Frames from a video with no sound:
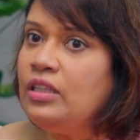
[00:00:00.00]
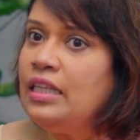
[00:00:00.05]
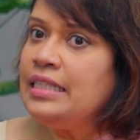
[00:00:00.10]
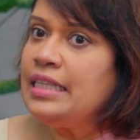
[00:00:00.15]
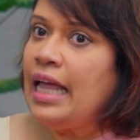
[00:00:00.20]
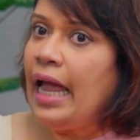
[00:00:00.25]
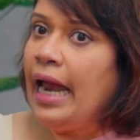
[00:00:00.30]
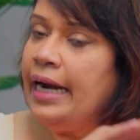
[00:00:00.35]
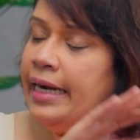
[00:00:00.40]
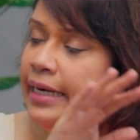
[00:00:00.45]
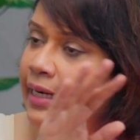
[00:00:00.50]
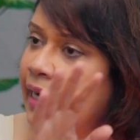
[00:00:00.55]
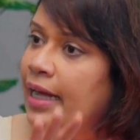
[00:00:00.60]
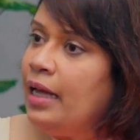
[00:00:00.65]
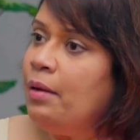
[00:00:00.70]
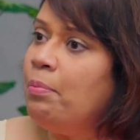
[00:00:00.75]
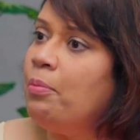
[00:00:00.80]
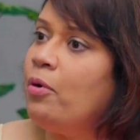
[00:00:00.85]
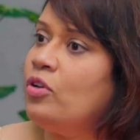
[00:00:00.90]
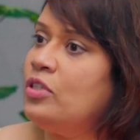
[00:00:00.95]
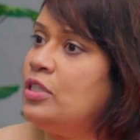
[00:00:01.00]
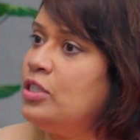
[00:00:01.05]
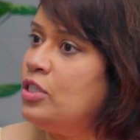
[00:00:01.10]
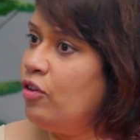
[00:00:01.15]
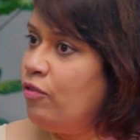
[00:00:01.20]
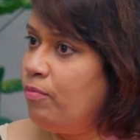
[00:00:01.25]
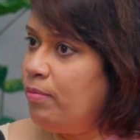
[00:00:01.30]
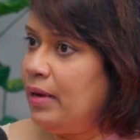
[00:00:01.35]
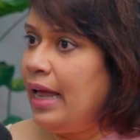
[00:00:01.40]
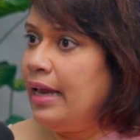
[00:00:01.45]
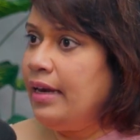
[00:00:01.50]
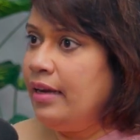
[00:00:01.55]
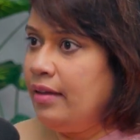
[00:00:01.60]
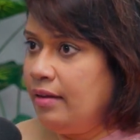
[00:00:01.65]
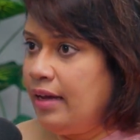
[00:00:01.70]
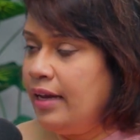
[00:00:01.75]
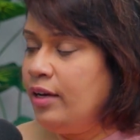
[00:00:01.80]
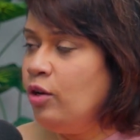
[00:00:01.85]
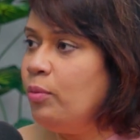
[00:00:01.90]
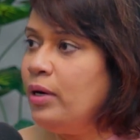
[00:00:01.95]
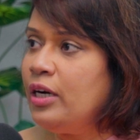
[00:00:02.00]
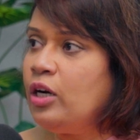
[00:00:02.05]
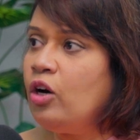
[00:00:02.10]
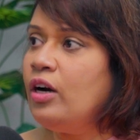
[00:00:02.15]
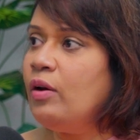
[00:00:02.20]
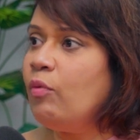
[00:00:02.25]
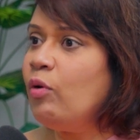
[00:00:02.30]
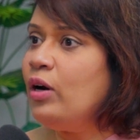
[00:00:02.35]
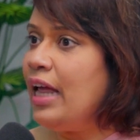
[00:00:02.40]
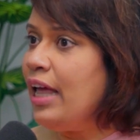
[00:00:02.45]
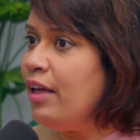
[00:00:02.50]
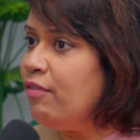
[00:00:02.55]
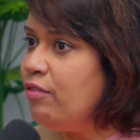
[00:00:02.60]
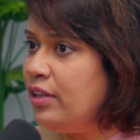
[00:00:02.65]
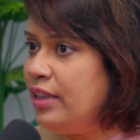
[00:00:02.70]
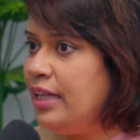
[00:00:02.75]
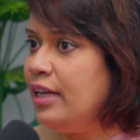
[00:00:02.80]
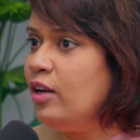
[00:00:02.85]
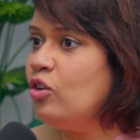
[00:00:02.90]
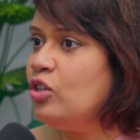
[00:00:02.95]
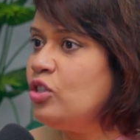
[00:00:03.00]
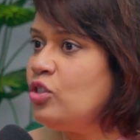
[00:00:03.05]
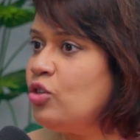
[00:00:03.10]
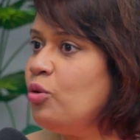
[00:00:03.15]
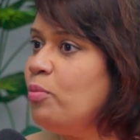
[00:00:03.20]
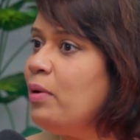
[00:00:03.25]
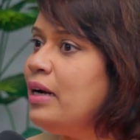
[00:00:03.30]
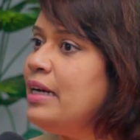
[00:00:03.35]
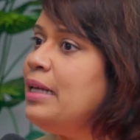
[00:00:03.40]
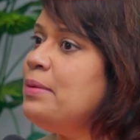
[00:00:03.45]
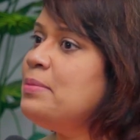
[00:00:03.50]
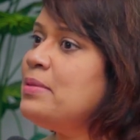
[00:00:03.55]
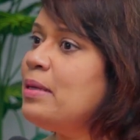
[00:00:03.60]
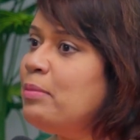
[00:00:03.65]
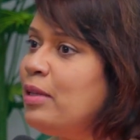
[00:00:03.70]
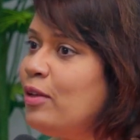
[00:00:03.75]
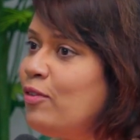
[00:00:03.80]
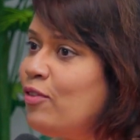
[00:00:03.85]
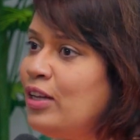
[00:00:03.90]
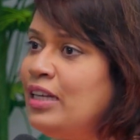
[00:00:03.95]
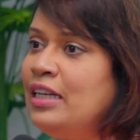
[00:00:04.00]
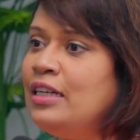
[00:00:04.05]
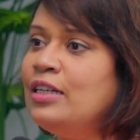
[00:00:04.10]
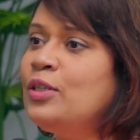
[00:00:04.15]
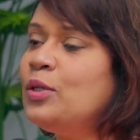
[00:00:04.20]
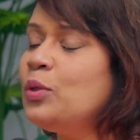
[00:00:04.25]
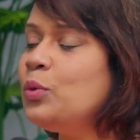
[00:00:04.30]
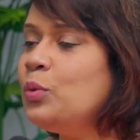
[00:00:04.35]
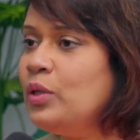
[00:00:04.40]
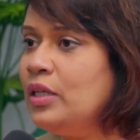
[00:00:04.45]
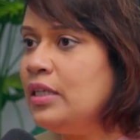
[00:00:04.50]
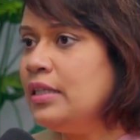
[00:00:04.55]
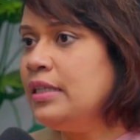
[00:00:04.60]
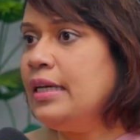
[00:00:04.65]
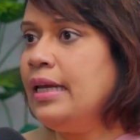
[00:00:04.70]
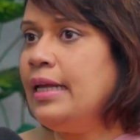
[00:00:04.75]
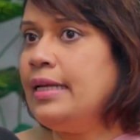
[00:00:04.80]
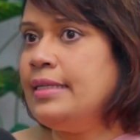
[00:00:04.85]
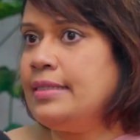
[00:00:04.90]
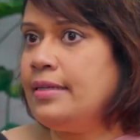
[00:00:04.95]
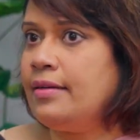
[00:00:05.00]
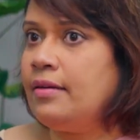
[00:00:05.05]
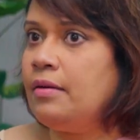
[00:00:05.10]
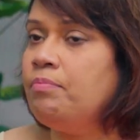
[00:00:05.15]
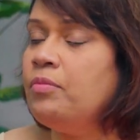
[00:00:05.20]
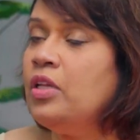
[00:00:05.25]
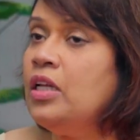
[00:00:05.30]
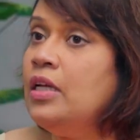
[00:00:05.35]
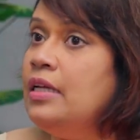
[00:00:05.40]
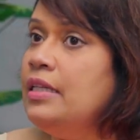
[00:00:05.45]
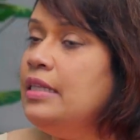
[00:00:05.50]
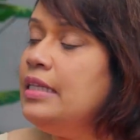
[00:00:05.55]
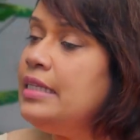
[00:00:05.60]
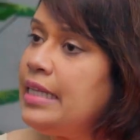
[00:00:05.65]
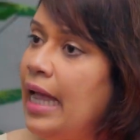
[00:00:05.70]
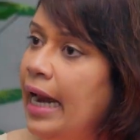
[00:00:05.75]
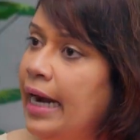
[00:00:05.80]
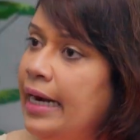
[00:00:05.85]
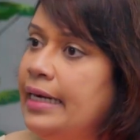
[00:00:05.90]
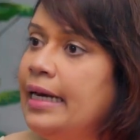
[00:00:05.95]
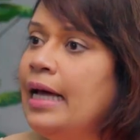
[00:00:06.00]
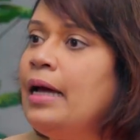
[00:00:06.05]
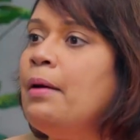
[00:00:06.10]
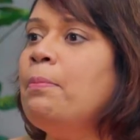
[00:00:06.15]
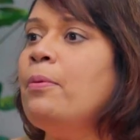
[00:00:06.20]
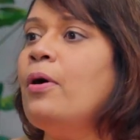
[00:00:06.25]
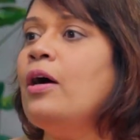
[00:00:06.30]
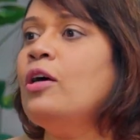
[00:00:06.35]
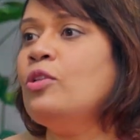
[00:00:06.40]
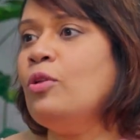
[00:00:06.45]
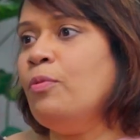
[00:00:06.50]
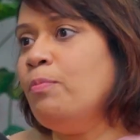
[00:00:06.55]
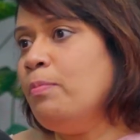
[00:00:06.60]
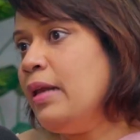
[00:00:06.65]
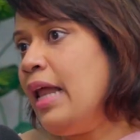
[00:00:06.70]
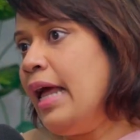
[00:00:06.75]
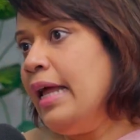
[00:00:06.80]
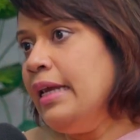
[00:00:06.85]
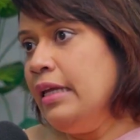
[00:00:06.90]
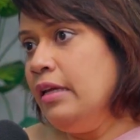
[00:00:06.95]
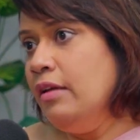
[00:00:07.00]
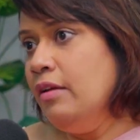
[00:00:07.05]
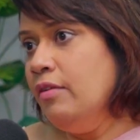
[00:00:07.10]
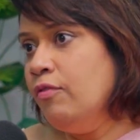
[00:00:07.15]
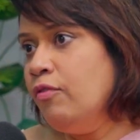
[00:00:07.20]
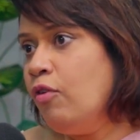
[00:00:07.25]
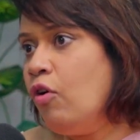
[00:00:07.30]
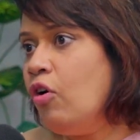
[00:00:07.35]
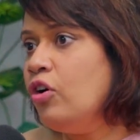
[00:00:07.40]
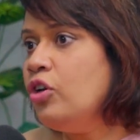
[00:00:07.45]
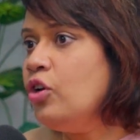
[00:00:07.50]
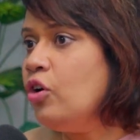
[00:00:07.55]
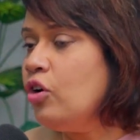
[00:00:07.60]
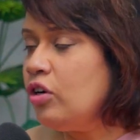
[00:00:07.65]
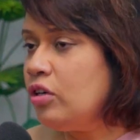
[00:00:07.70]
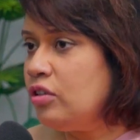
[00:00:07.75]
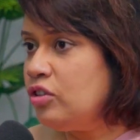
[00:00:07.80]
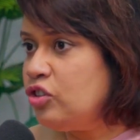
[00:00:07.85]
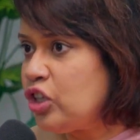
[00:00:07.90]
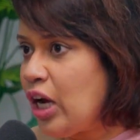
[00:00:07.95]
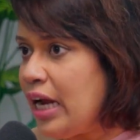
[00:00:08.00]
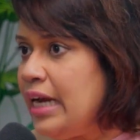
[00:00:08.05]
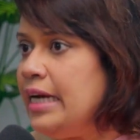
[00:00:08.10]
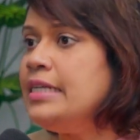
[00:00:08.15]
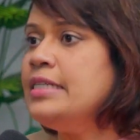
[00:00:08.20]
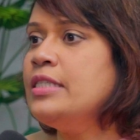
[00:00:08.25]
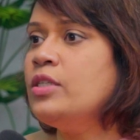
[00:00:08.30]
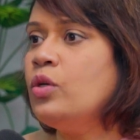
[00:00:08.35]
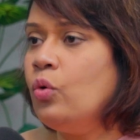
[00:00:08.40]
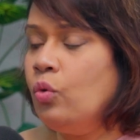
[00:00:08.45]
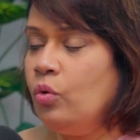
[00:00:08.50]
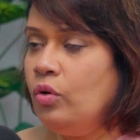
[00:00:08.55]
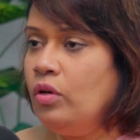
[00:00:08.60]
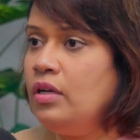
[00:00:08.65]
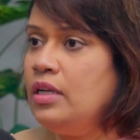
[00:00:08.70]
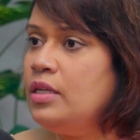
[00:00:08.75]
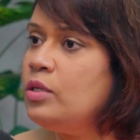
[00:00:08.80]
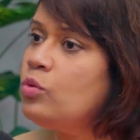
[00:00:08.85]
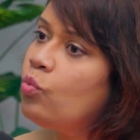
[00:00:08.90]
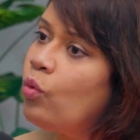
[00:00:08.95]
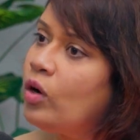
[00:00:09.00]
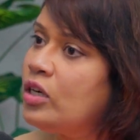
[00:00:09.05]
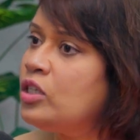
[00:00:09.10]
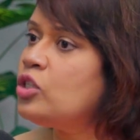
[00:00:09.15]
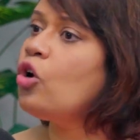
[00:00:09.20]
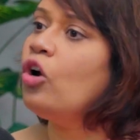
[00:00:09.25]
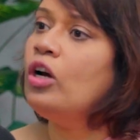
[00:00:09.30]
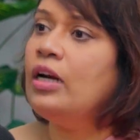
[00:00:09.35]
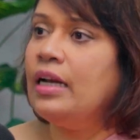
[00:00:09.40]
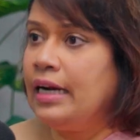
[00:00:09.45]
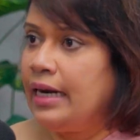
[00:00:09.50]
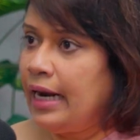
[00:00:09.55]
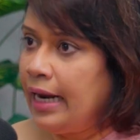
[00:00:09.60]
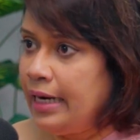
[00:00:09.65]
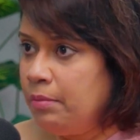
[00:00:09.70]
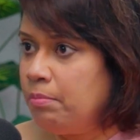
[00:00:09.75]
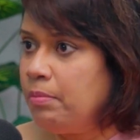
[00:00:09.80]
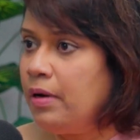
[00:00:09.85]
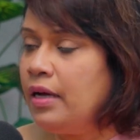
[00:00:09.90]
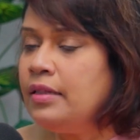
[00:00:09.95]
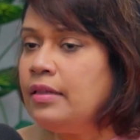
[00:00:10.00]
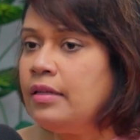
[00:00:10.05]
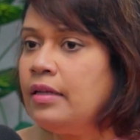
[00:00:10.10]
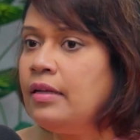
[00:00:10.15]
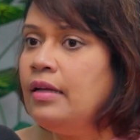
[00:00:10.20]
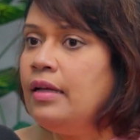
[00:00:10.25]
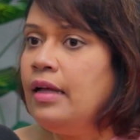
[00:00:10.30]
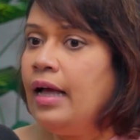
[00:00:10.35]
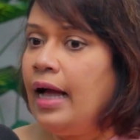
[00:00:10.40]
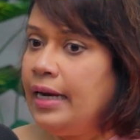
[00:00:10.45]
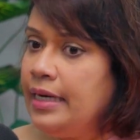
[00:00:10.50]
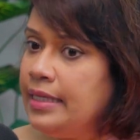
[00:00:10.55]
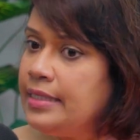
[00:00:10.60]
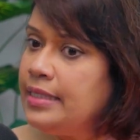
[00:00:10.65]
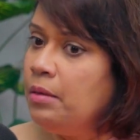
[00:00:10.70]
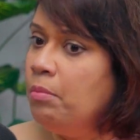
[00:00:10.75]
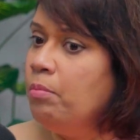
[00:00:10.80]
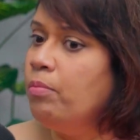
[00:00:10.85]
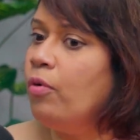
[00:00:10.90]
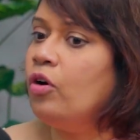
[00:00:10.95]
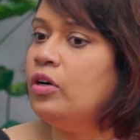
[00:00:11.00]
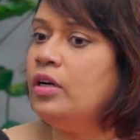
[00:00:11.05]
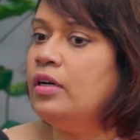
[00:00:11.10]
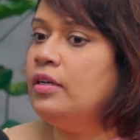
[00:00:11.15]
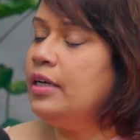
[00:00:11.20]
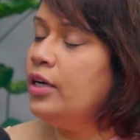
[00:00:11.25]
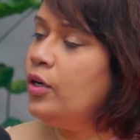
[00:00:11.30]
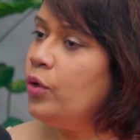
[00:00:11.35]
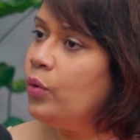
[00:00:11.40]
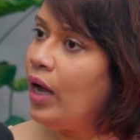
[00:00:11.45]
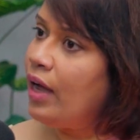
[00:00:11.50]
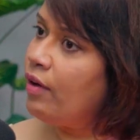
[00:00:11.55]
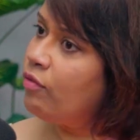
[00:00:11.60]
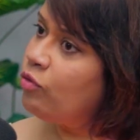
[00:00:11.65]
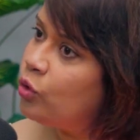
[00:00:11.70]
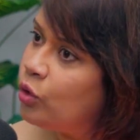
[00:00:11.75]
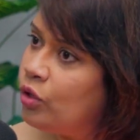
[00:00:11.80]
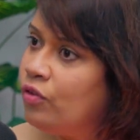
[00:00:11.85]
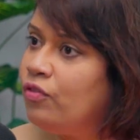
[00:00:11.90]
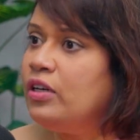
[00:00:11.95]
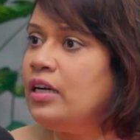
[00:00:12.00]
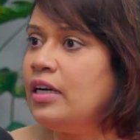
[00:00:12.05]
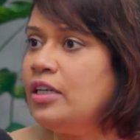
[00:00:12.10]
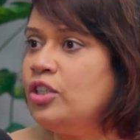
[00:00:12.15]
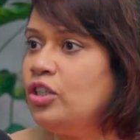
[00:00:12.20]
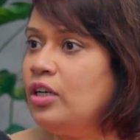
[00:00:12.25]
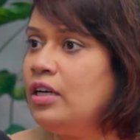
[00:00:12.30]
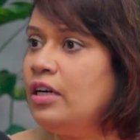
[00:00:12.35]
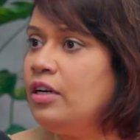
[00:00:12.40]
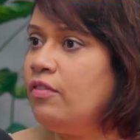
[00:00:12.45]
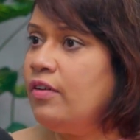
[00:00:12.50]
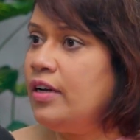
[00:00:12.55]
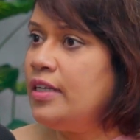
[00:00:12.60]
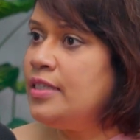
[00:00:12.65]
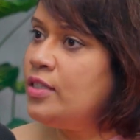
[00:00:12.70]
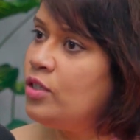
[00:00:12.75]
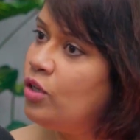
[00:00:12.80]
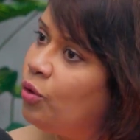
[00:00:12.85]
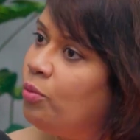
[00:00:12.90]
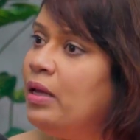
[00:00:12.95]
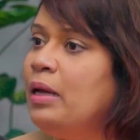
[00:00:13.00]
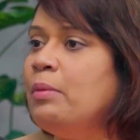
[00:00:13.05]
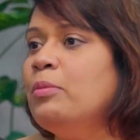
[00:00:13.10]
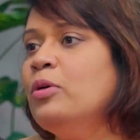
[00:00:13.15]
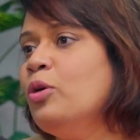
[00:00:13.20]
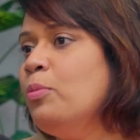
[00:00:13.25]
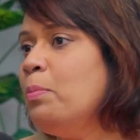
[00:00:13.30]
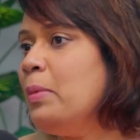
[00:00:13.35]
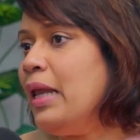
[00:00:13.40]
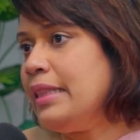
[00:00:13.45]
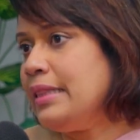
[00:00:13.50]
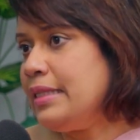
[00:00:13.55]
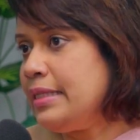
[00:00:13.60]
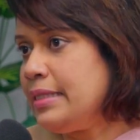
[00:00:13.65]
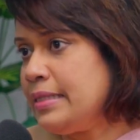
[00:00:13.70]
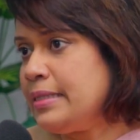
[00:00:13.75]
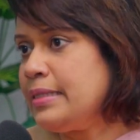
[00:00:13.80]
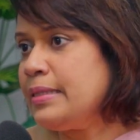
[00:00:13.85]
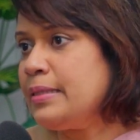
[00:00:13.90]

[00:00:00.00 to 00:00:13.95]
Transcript: this entire process of planning, and you might not want everything also, you might keep something for year 2, year 3, etc. This entire process of planning for your child's goal is what's called a glide path, and it's important that you have good financial advice to be able to plan this.